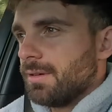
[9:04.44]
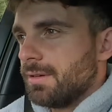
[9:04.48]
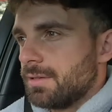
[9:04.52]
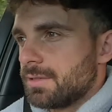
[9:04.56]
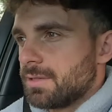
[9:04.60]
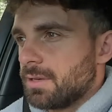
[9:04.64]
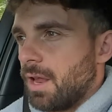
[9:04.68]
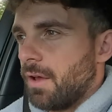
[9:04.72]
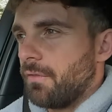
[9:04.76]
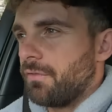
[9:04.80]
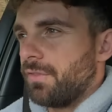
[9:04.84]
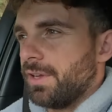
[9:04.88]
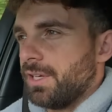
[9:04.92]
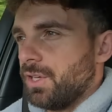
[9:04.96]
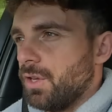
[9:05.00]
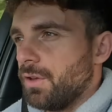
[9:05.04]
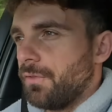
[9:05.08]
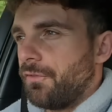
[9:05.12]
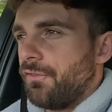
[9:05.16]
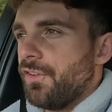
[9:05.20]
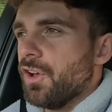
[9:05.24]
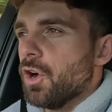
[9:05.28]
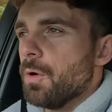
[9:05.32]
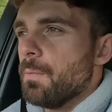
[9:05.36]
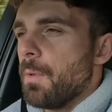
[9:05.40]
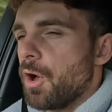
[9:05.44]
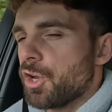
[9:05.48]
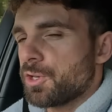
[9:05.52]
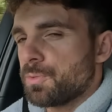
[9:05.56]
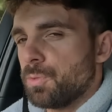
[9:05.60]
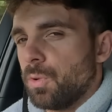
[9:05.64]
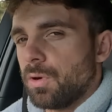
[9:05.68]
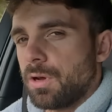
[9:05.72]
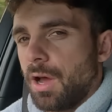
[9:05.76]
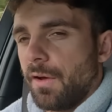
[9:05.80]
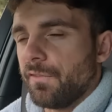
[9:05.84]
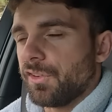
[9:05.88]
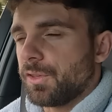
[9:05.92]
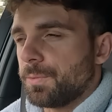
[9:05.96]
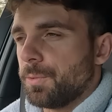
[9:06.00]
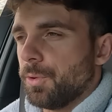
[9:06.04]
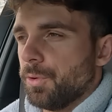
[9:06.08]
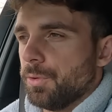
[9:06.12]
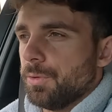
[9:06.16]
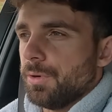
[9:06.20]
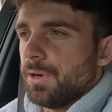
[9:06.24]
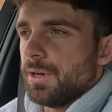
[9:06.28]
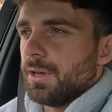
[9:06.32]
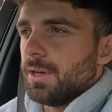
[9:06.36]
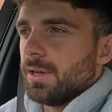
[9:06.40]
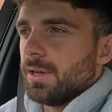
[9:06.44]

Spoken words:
It's lovely. You feel much more comfortable